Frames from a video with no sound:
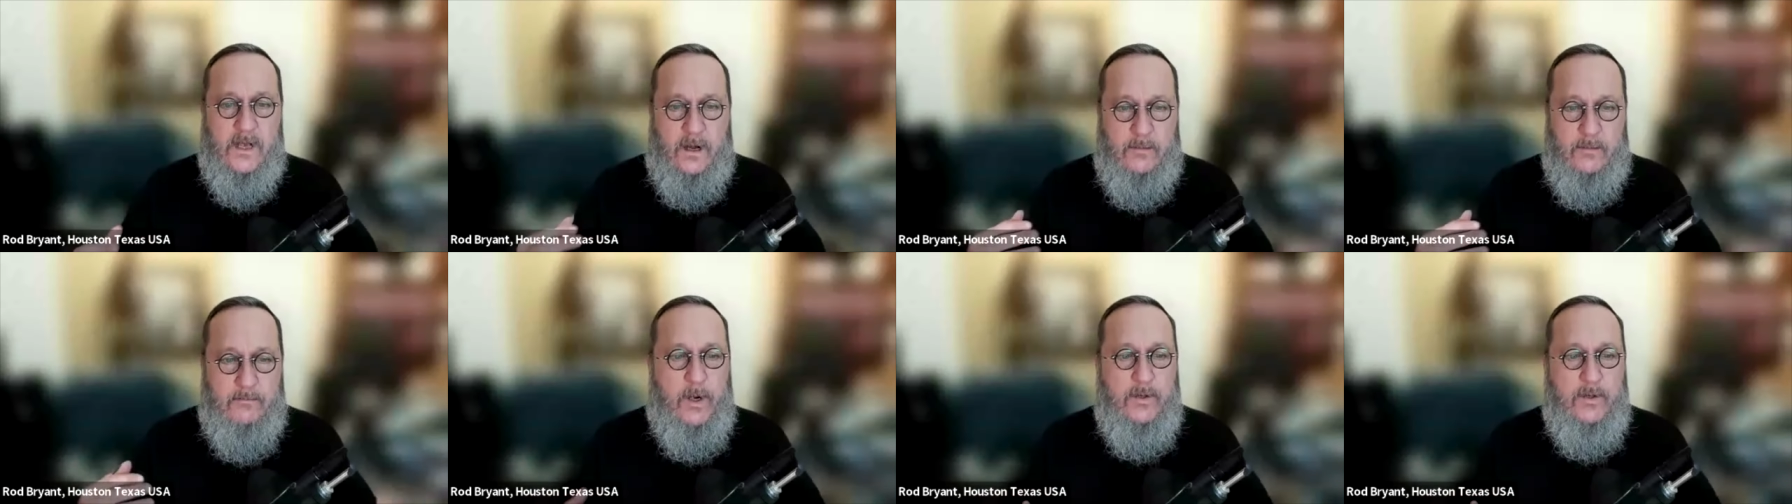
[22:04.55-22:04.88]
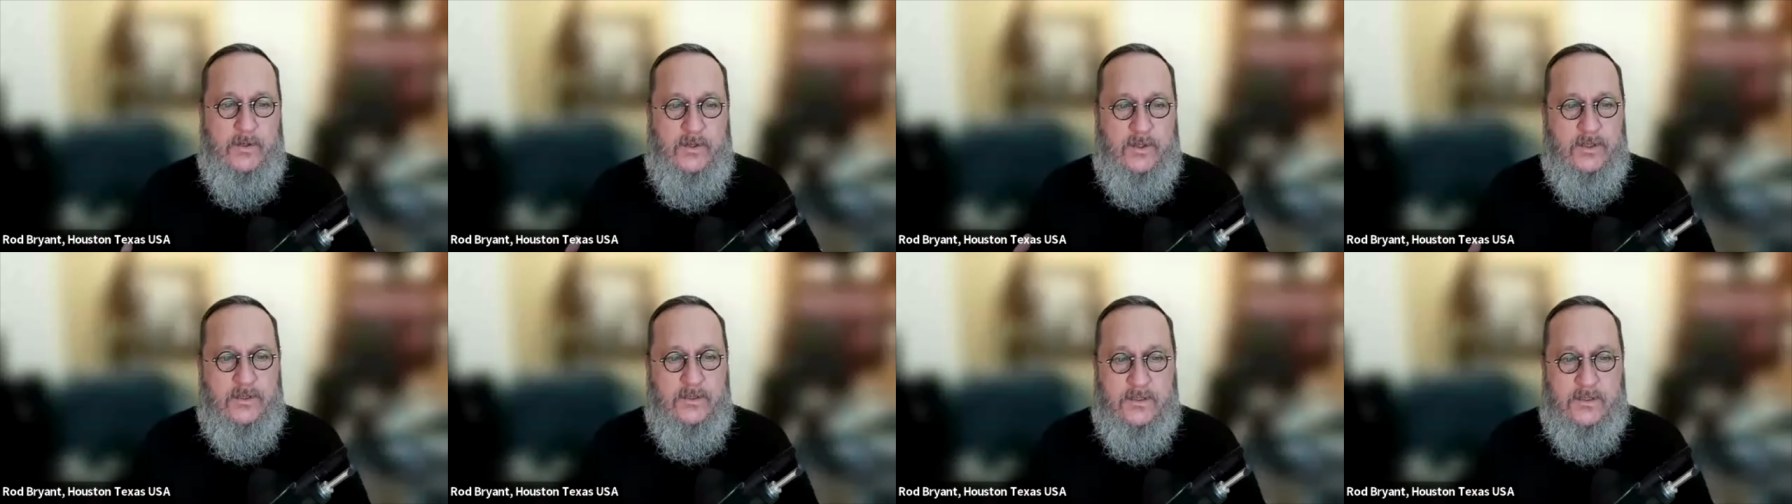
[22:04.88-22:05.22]

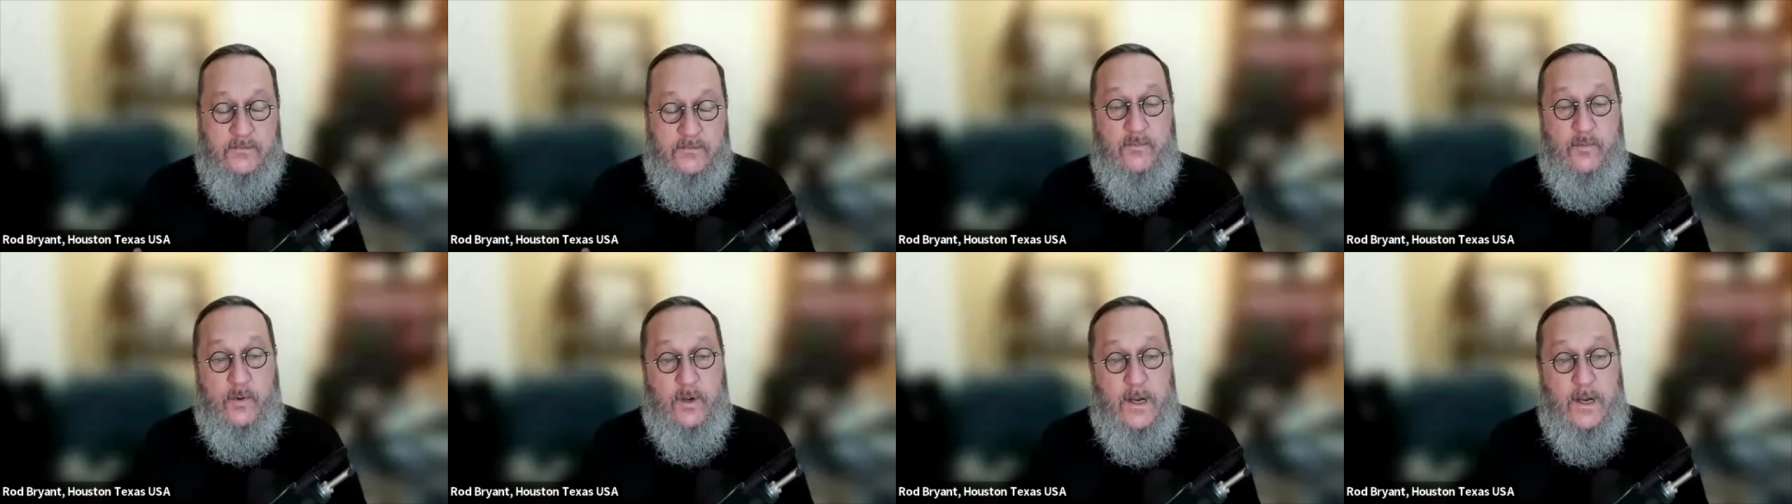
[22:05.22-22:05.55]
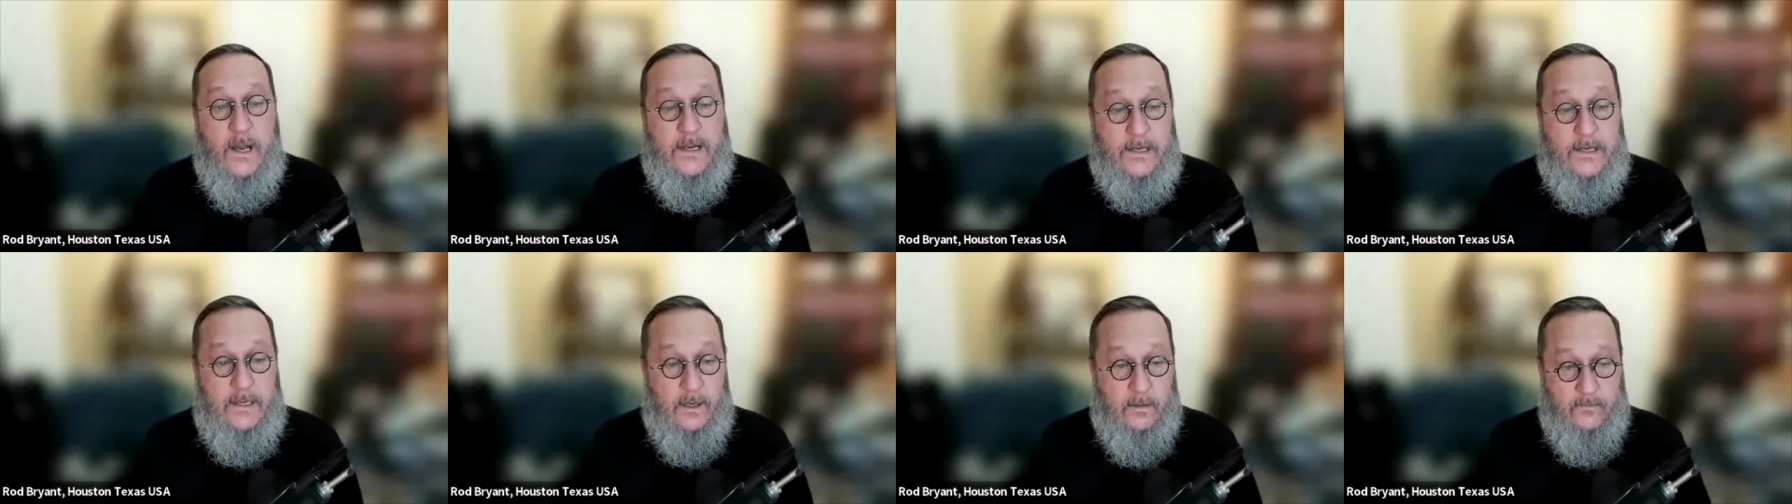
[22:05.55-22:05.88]
emotions if we're
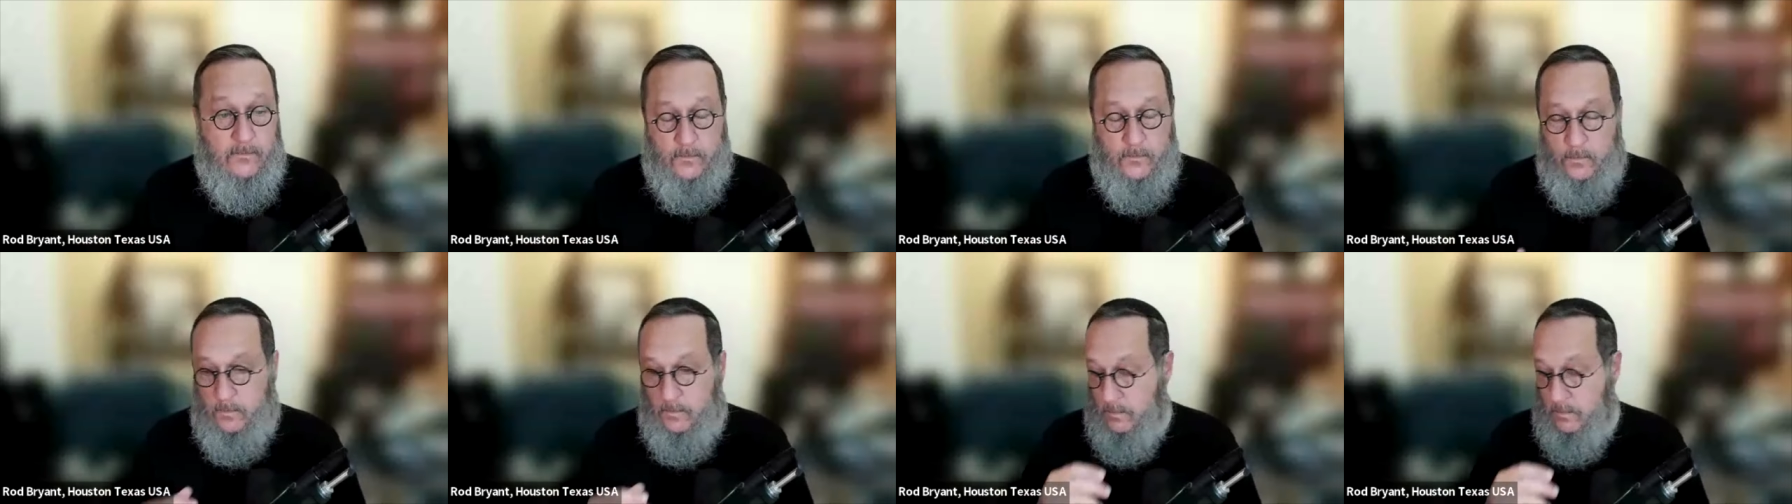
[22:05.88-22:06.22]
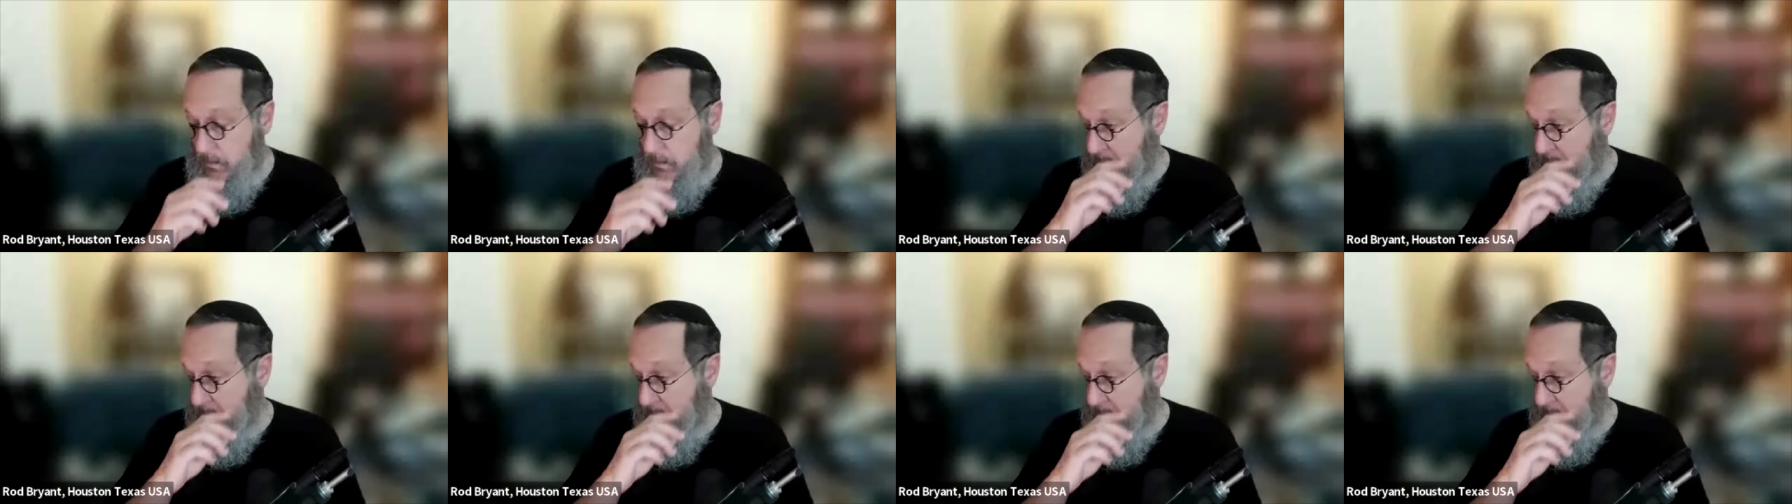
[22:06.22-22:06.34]
not careful.